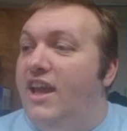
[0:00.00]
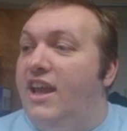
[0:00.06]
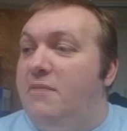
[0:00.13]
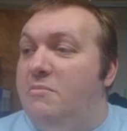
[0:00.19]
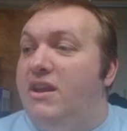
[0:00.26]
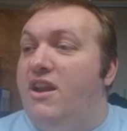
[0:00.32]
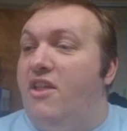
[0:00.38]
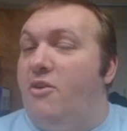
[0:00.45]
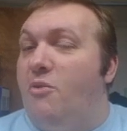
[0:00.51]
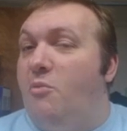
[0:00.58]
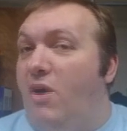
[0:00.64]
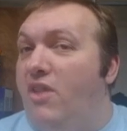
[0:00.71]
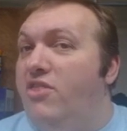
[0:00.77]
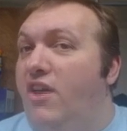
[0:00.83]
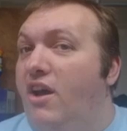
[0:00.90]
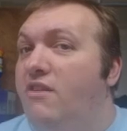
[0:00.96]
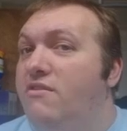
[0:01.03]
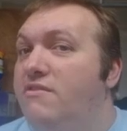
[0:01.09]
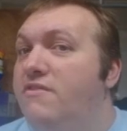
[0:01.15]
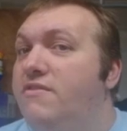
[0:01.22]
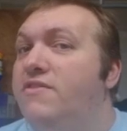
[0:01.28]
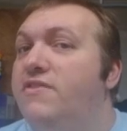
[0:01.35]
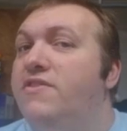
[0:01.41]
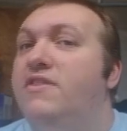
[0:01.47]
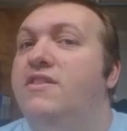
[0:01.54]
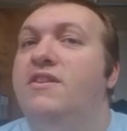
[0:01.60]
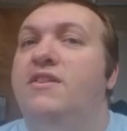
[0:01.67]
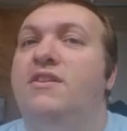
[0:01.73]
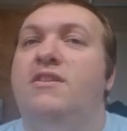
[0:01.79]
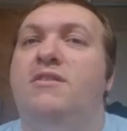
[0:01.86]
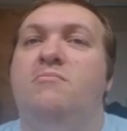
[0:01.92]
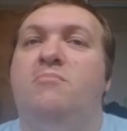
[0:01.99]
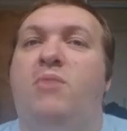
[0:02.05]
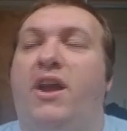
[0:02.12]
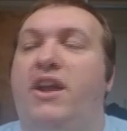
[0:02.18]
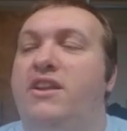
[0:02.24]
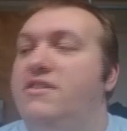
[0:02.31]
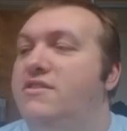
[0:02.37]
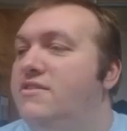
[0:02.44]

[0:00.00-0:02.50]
It can be another one, though. Brian.